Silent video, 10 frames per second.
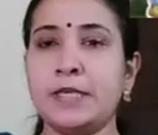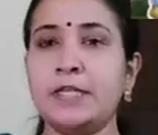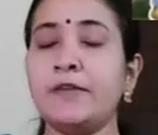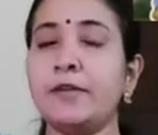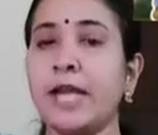
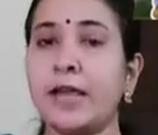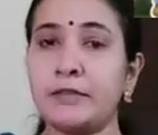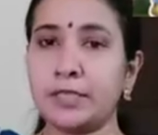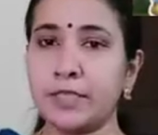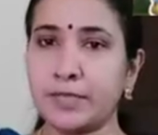They were
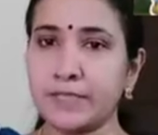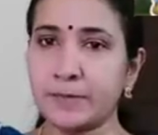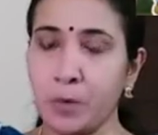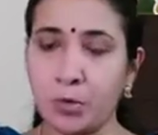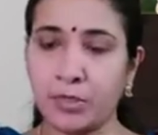having their
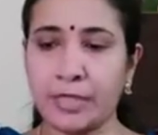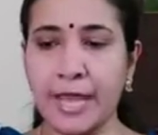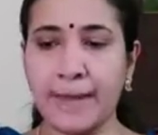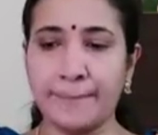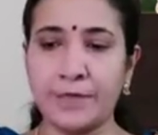small
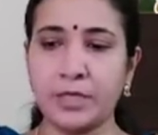nap.